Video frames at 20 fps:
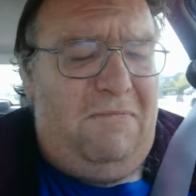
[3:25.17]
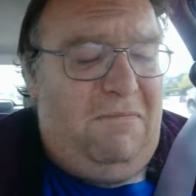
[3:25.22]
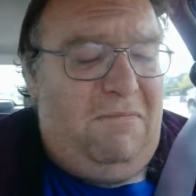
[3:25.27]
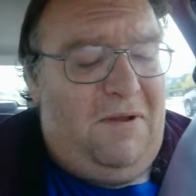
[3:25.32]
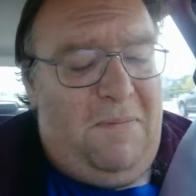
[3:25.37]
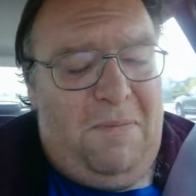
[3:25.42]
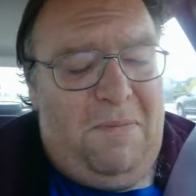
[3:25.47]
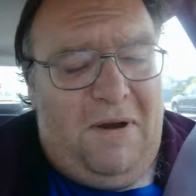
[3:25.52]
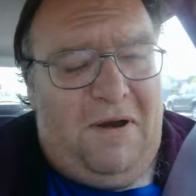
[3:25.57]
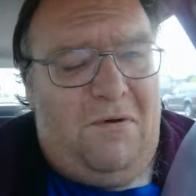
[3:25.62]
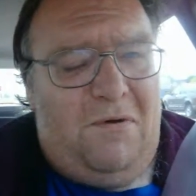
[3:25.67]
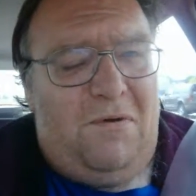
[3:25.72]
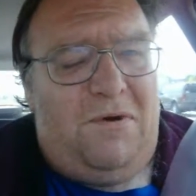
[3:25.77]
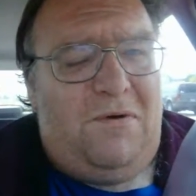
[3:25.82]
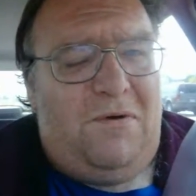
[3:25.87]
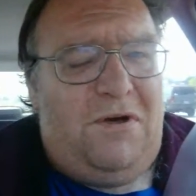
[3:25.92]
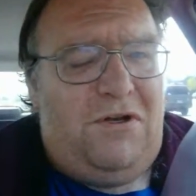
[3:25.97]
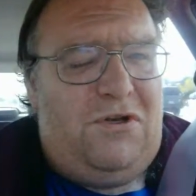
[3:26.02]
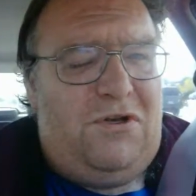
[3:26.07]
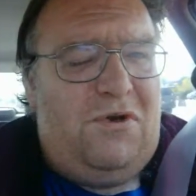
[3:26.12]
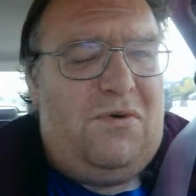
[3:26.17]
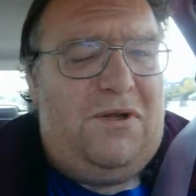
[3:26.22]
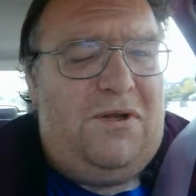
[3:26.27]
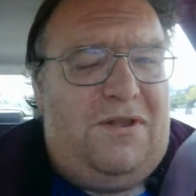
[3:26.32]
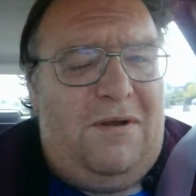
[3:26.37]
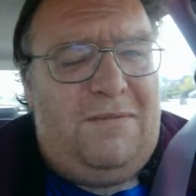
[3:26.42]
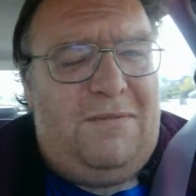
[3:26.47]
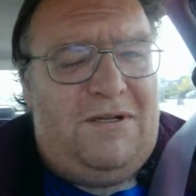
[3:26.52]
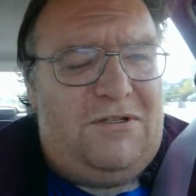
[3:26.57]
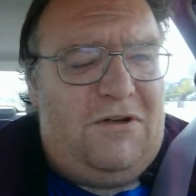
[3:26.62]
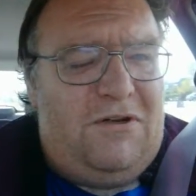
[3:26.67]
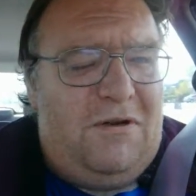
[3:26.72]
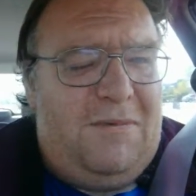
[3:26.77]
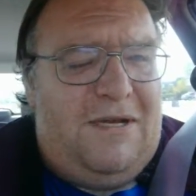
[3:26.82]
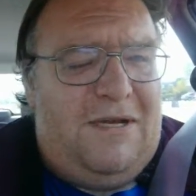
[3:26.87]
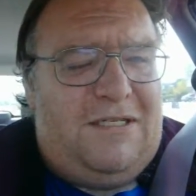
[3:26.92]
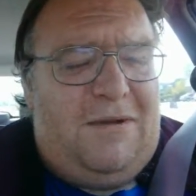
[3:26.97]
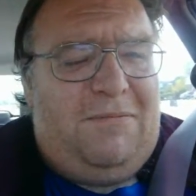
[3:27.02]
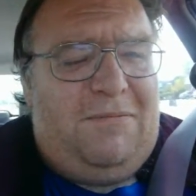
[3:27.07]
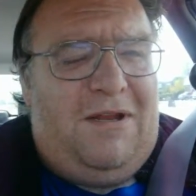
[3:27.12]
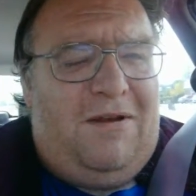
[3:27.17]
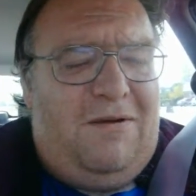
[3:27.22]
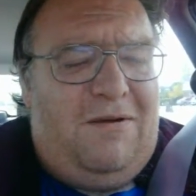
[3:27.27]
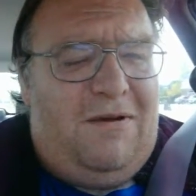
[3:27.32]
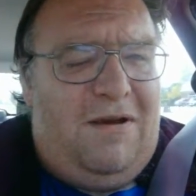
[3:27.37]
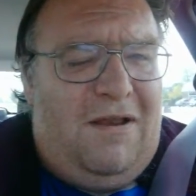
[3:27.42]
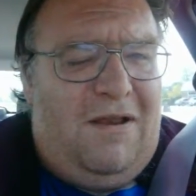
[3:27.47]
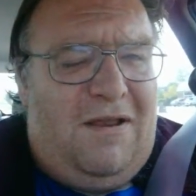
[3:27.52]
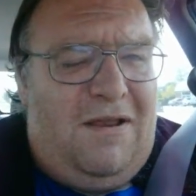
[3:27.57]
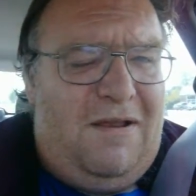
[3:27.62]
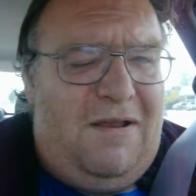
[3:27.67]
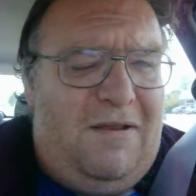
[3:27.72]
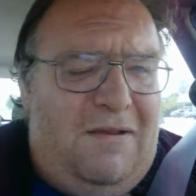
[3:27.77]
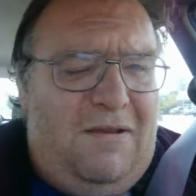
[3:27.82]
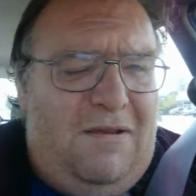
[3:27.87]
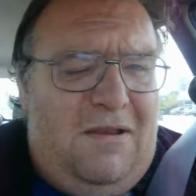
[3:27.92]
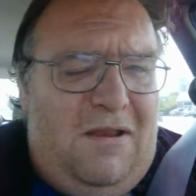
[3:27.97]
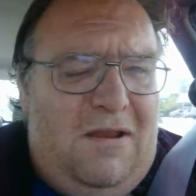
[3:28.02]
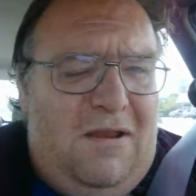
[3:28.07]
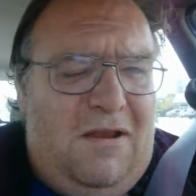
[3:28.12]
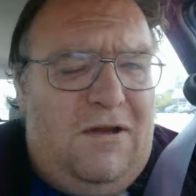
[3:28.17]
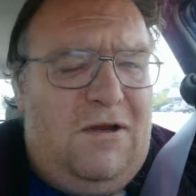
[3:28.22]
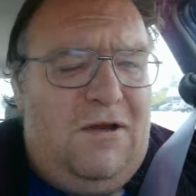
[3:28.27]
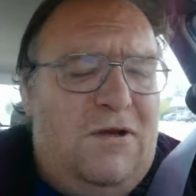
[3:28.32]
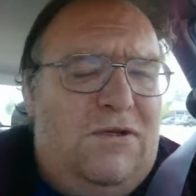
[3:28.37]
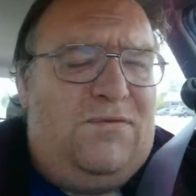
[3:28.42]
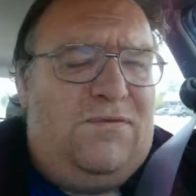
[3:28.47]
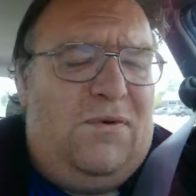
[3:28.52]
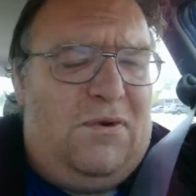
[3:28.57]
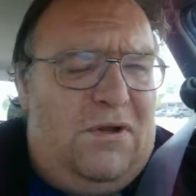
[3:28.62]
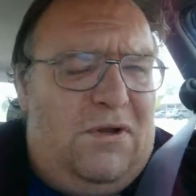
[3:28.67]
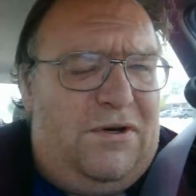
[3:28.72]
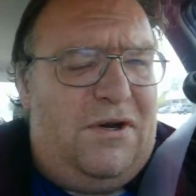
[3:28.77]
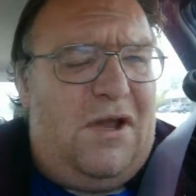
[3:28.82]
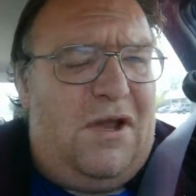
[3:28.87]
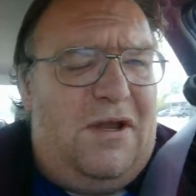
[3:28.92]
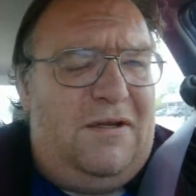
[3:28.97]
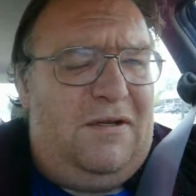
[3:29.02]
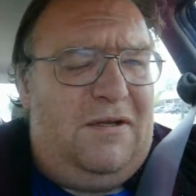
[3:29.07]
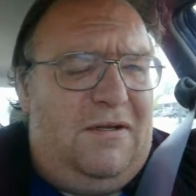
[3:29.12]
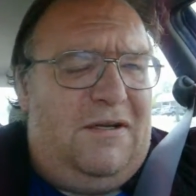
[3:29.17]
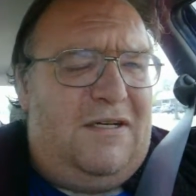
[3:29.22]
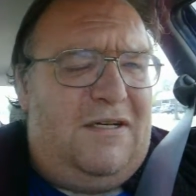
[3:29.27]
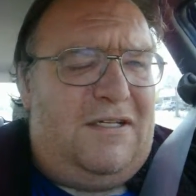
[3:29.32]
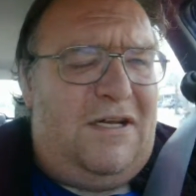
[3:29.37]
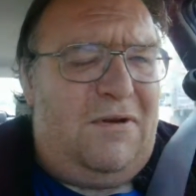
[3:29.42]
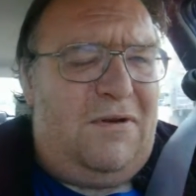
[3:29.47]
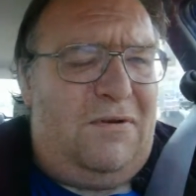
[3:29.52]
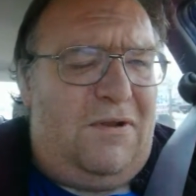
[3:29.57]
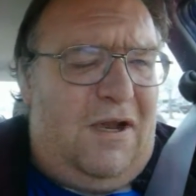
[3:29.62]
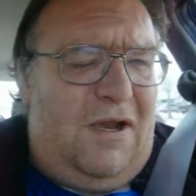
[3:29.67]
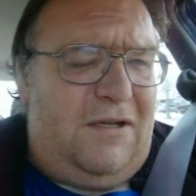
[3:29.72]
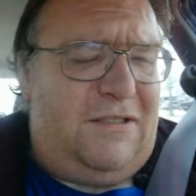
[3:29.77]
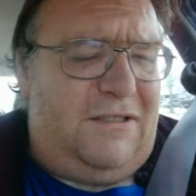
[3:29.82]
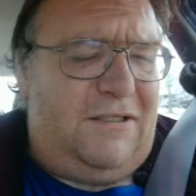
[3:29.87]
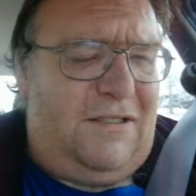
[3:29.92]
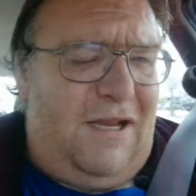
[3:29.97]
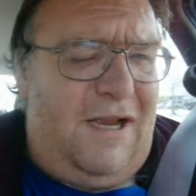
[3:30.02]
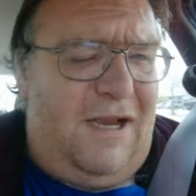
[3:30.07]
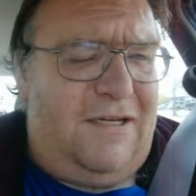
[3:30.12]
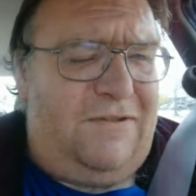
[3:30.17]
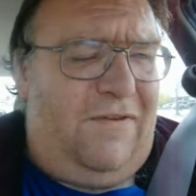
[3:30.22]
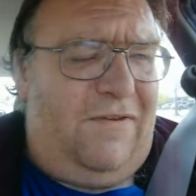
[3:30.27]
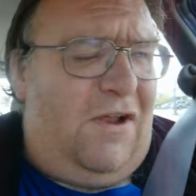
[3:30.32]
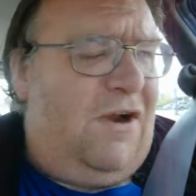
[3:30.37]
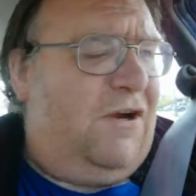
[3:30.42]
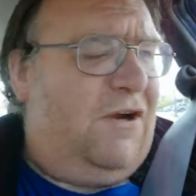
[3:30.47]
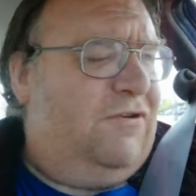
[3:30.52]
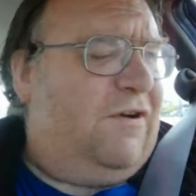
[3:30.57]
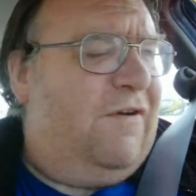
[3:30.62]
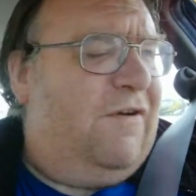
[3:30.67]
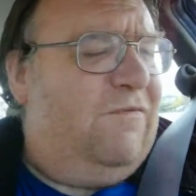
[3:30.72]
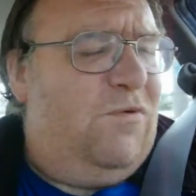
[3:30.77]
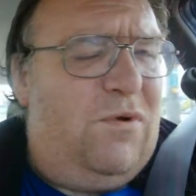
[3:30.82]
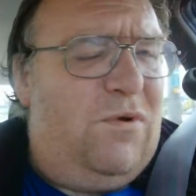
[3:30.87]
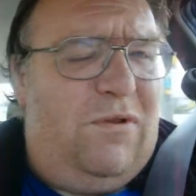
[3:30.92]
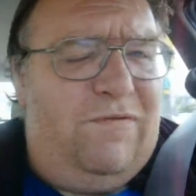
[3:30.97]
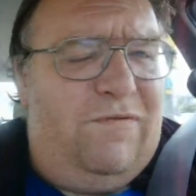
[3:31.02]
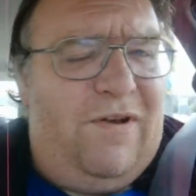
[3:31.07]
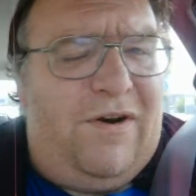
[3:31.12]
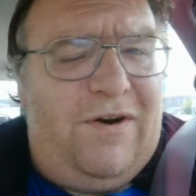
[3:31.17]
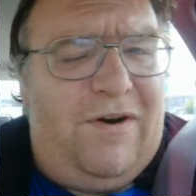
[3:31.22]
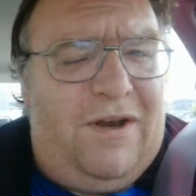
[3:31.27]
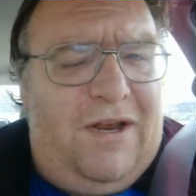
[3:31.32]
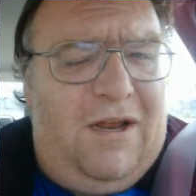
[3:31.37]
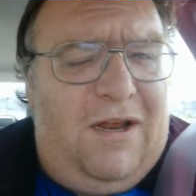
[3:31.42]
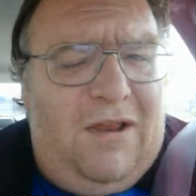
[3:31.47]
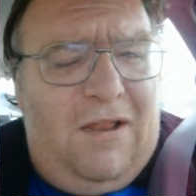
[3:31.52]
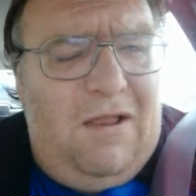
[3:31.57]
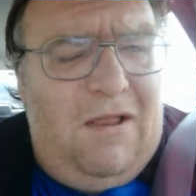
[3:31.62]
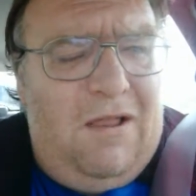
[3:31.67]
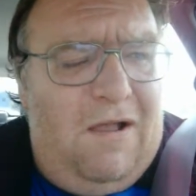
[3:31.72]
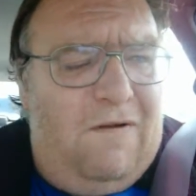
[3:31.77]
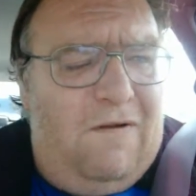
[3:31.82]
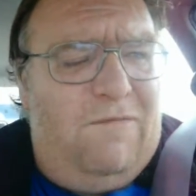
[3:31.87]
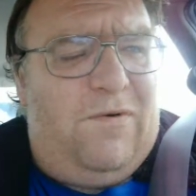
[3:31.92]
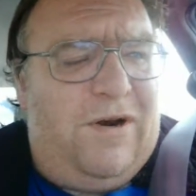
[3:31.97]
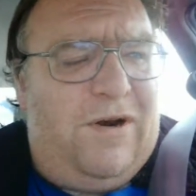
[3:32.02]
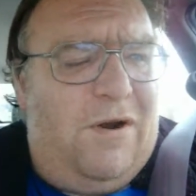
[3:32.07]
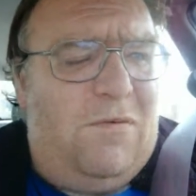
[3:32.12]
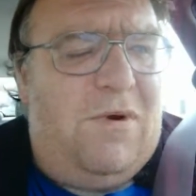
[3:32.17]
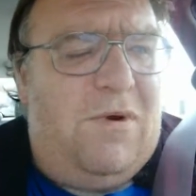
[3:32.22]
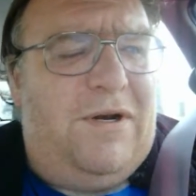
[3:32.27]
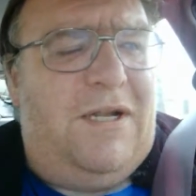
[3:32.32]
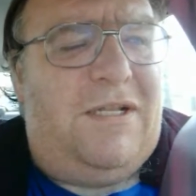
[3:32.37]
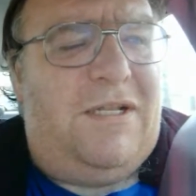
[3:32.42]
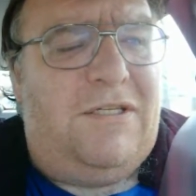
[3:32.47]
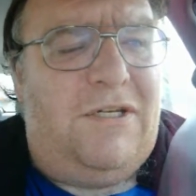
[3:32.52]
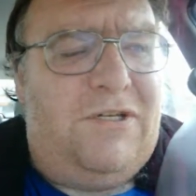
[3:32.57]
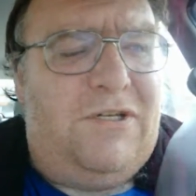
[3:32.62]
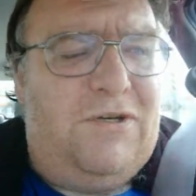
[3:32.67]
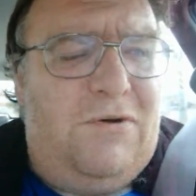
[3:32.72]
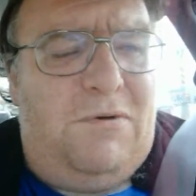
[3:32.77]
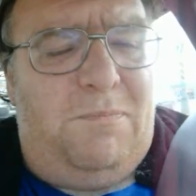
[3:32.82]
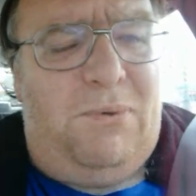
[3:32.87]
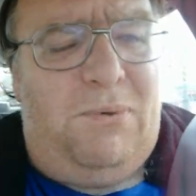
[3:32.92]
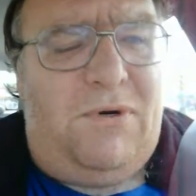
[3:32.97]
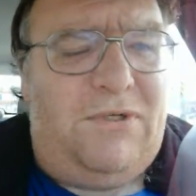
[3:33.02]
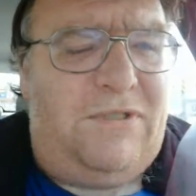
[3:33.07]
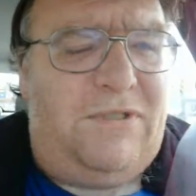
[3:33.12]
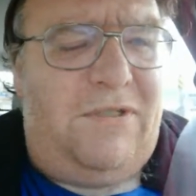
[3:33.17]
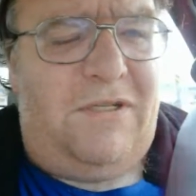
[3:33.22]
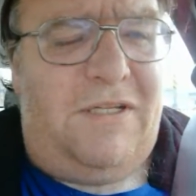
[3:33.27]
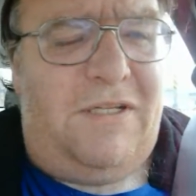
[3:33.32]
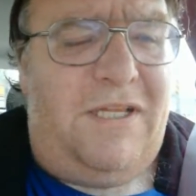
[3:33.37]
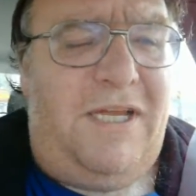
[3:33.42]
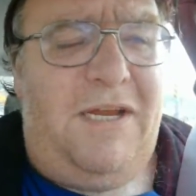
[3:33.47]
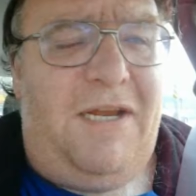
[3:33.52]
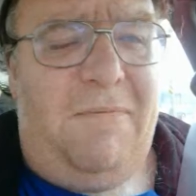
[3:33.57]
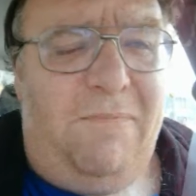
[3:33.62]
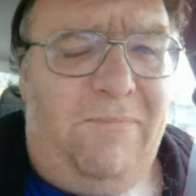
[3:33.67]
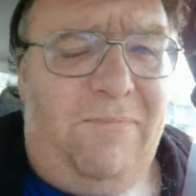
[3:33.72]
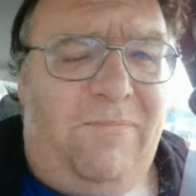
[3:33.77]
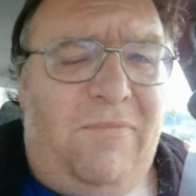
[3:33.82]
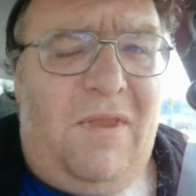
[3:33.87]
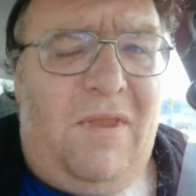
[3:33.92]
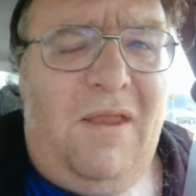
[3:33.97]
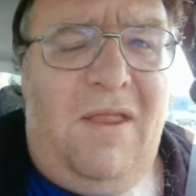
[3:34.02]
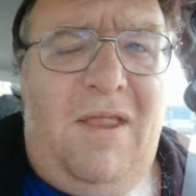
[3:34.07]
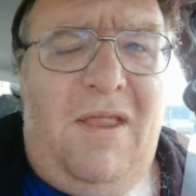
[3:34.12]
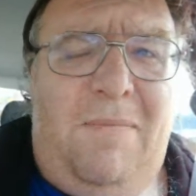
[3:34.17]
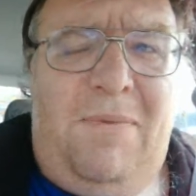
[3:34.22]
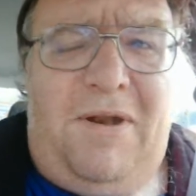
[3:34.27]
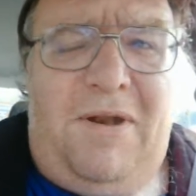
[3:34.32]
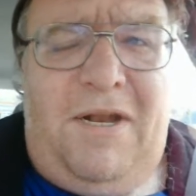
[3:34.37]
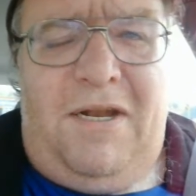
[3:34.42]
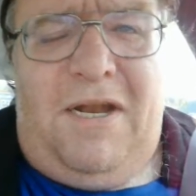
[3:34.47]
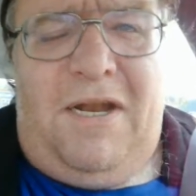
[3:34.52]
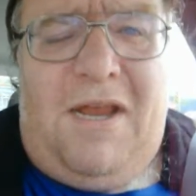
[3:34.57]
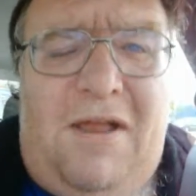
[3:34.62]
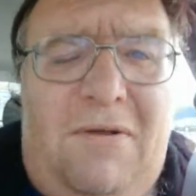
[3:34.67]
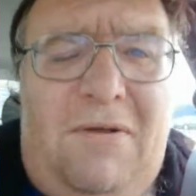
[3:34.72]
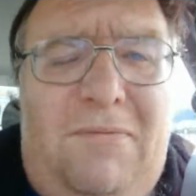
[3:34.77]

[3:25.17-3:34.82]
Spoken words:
Depending on what I'm going to do with them, it's going to be something useful or not, because I know the size of the hard drive will vary of what I want it to do personally. But anyhow,